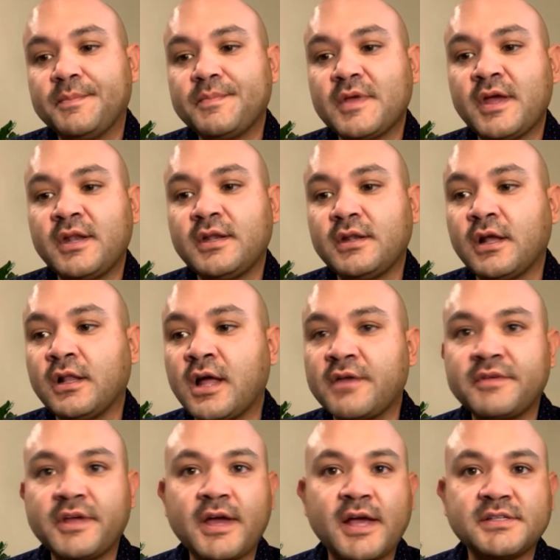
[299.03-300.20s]
and a lot of
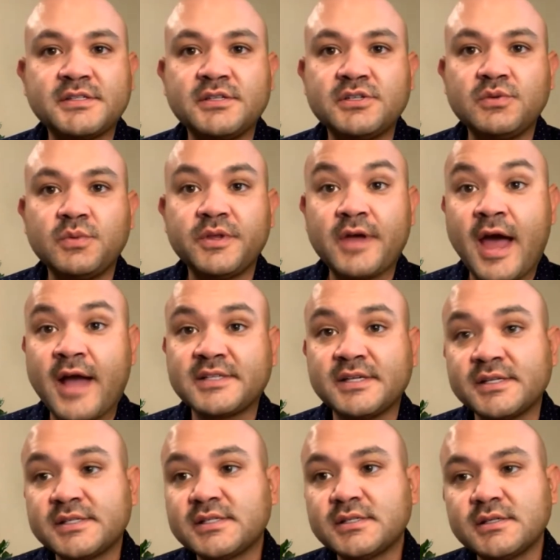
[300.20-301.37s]
it has to do with
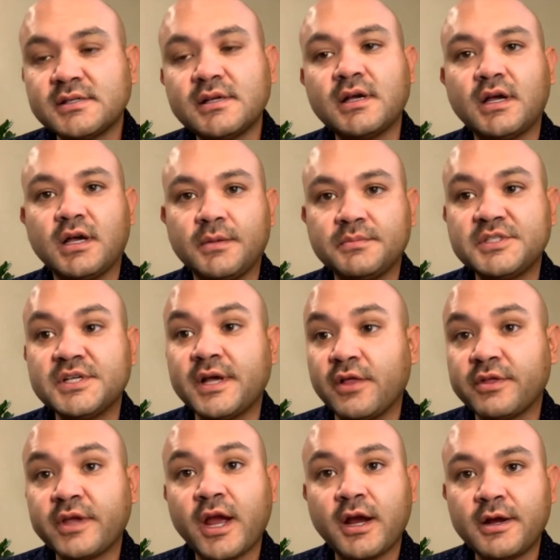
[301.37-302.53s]
access to
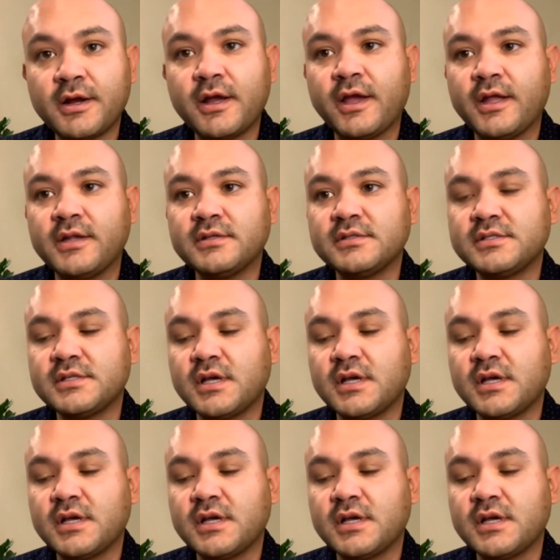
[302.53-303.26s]
healthcare, and